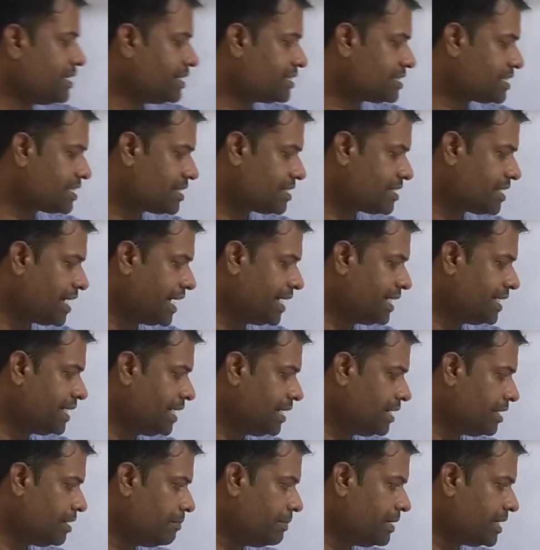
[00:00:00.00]
its right
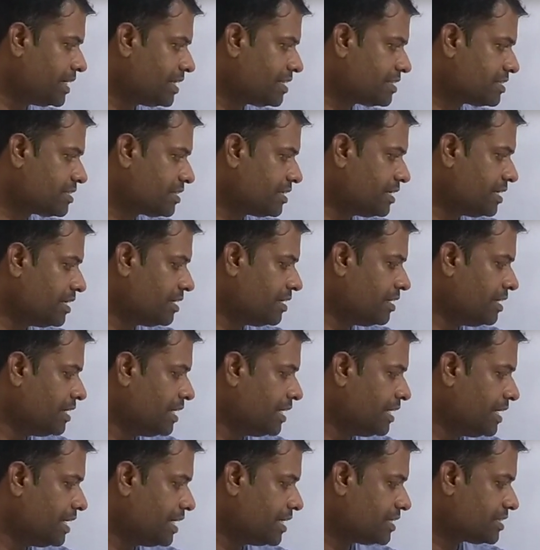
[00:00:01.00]
hand limit is
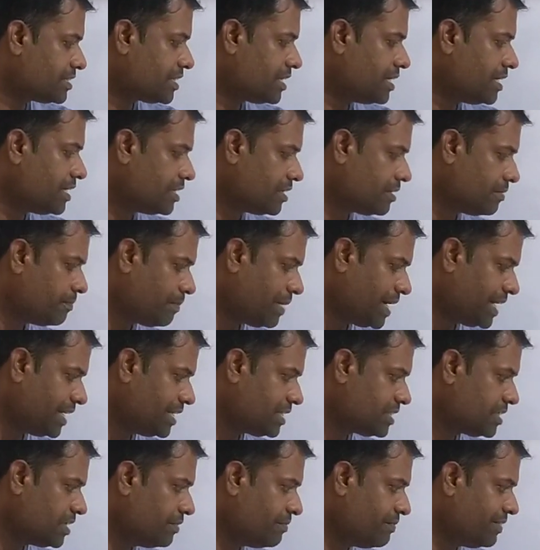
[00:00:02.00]

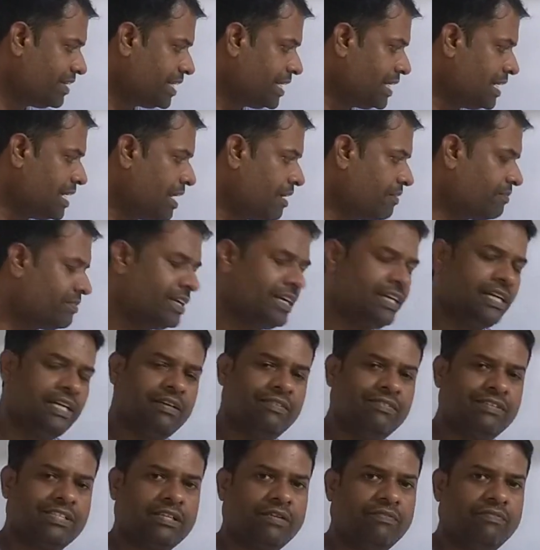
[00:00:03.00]
minus infinity, left hand
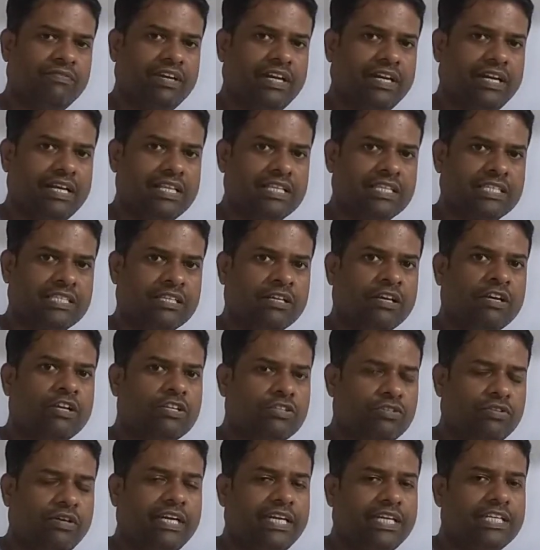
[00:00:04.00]
limit is somewhere else.
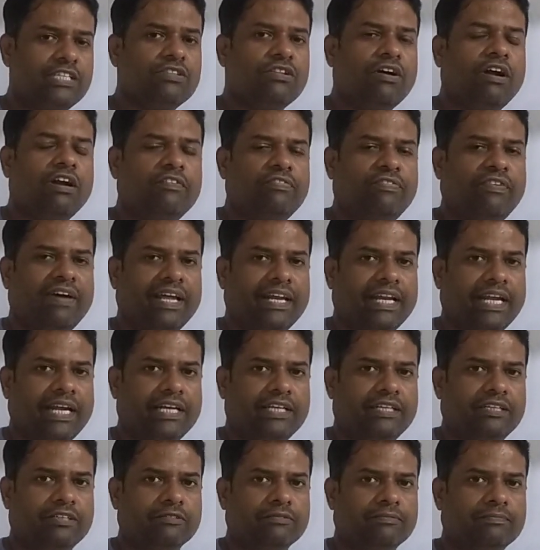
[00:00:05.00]
So it is not
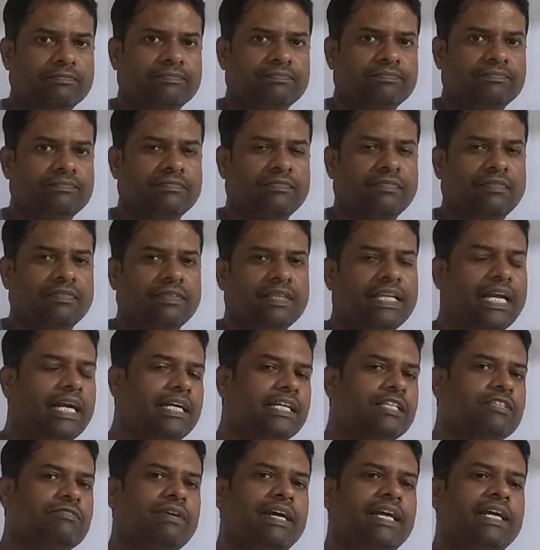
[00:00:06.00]
finite.
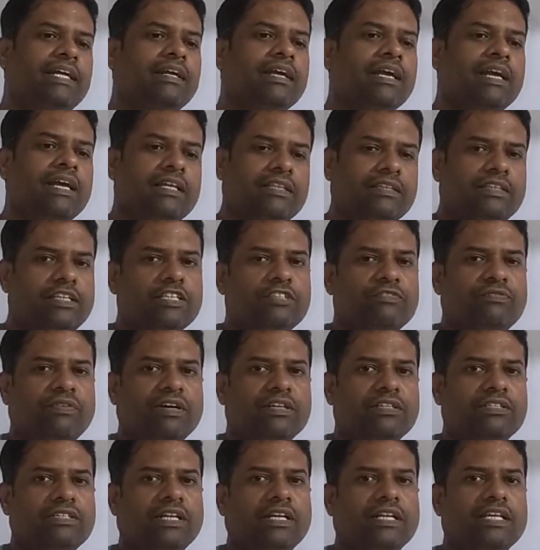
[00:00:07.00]
That is why this
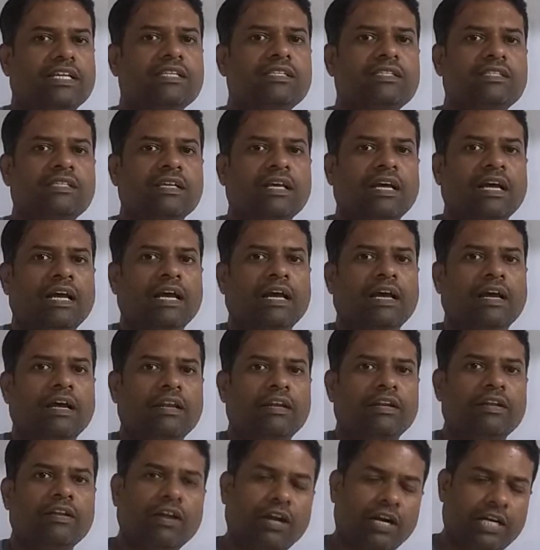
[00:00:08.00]
function is
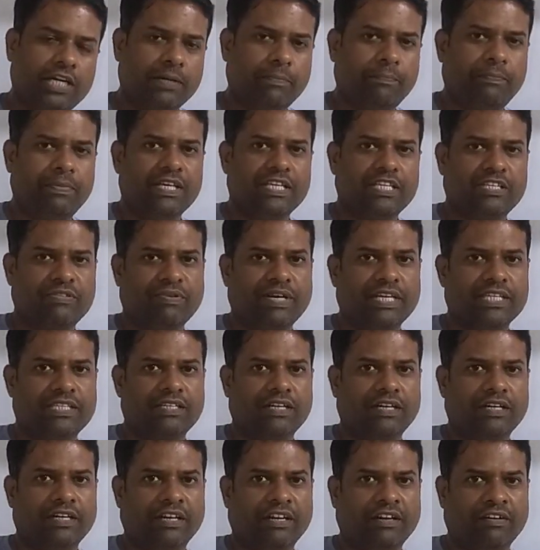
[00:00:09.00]
not a
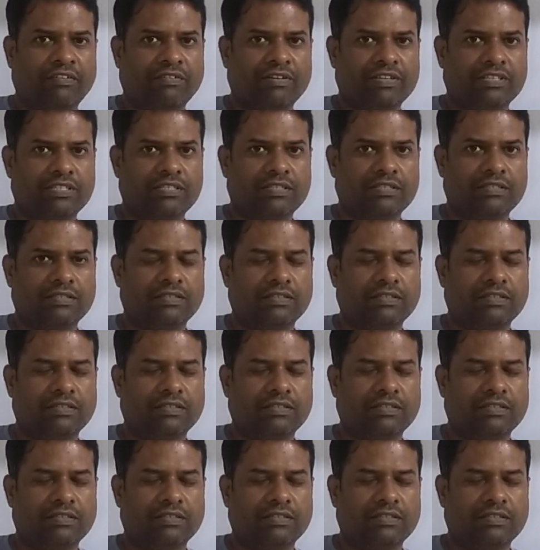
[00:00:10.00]
piecewise continuous.